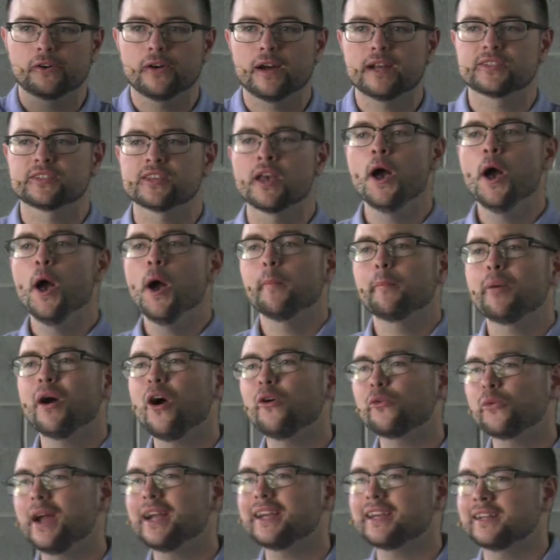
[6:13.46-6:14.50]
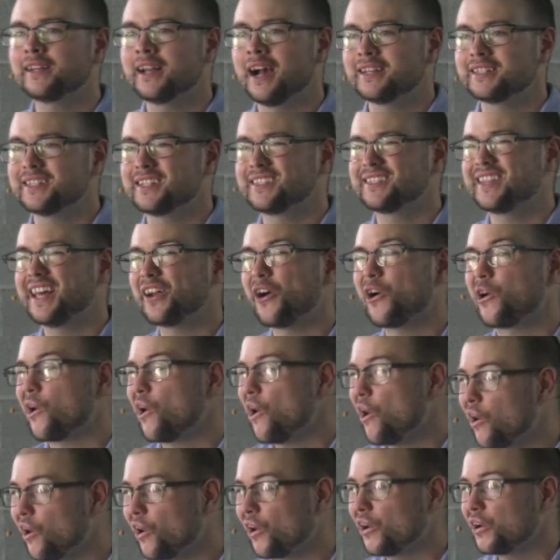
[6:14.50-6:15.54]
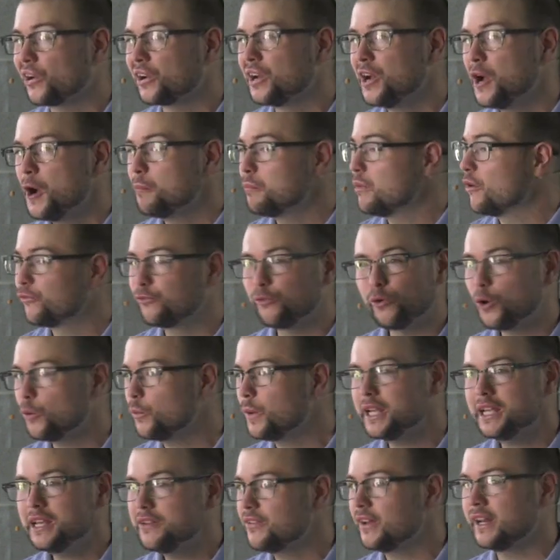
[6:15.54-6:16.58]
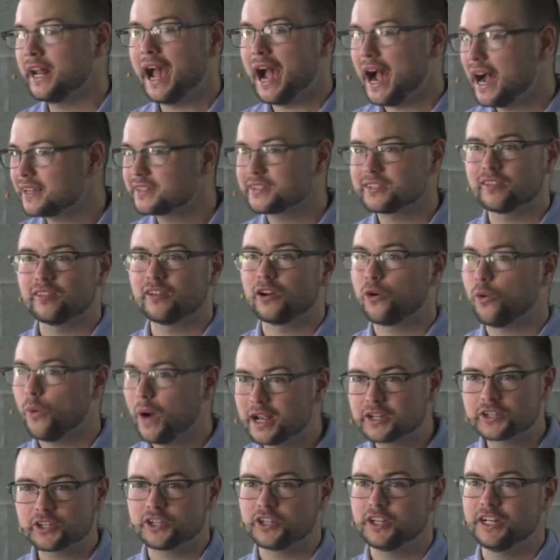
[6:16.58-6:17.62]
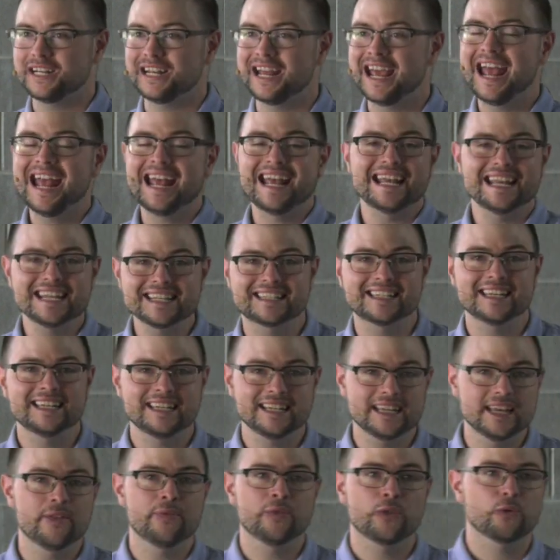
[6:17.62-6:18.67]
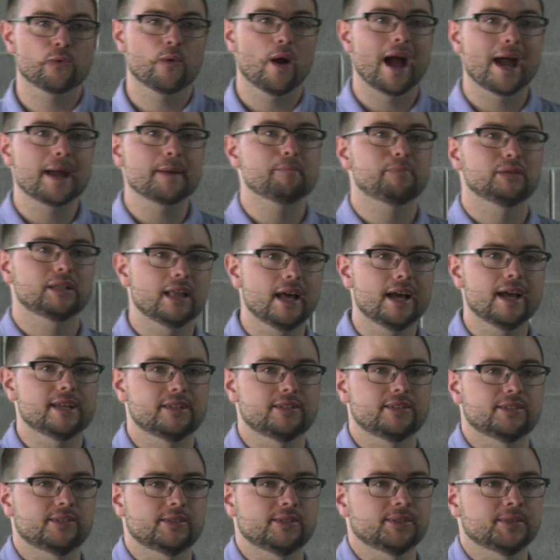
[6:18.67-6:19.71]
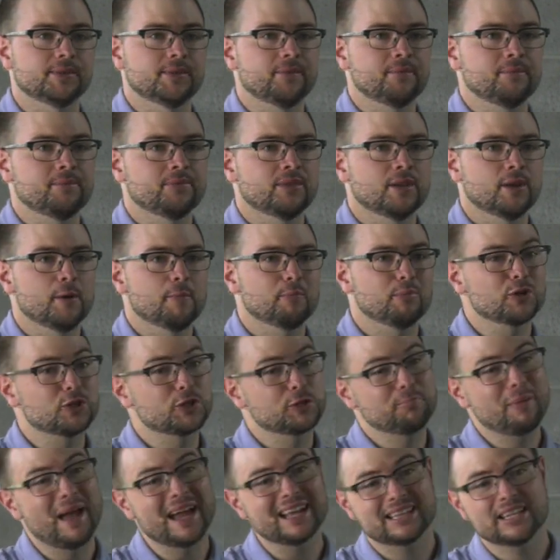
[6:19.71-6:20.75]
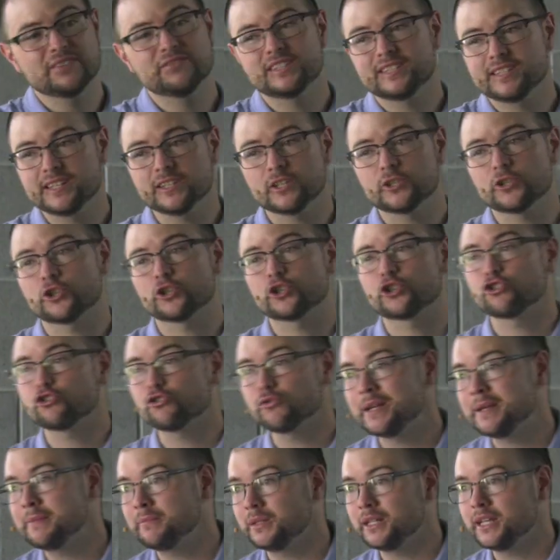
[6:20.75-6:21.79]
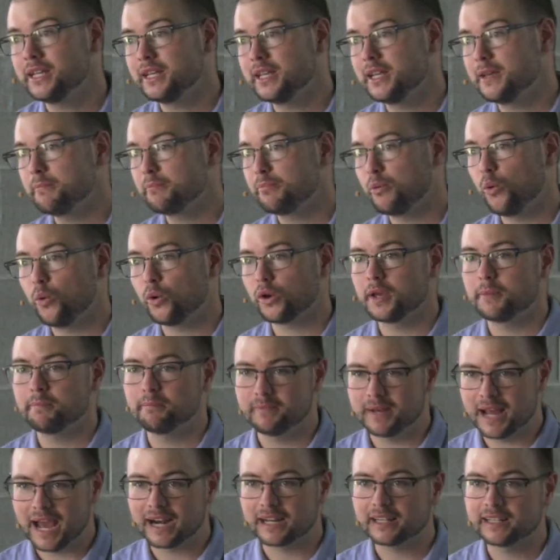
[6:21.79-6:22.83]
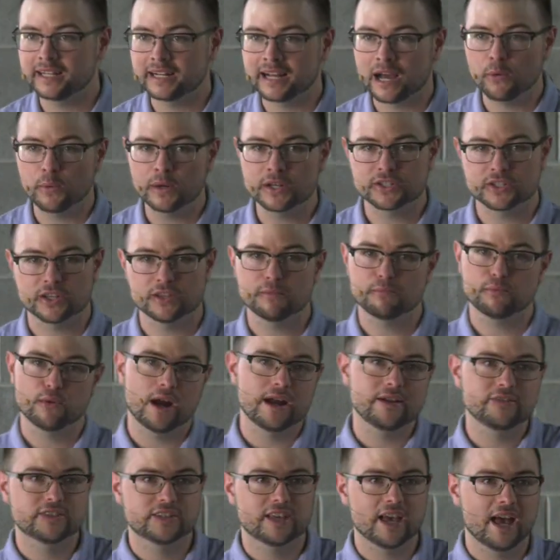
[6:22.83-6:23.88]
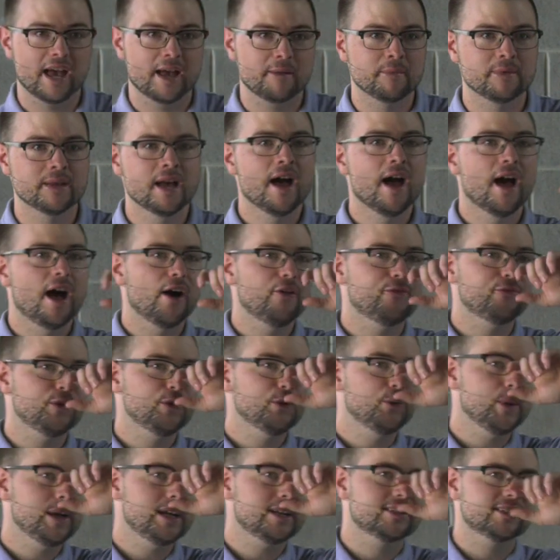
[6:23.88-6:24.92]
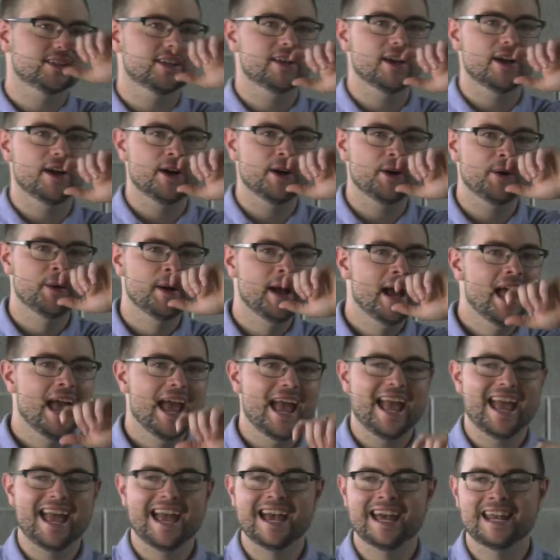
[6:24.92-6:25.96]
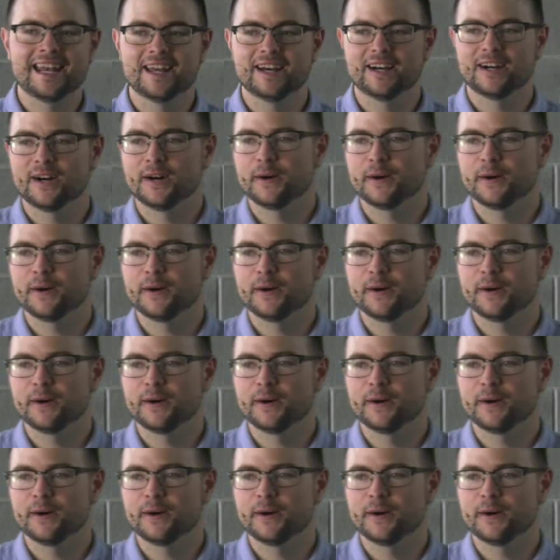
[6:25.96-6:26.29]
grace? Paul recognizes that our heart, before we even ask the question, isn't in the right place. Perspective is extremely important. Natalie and I went to the Braves game a few weeks ago, and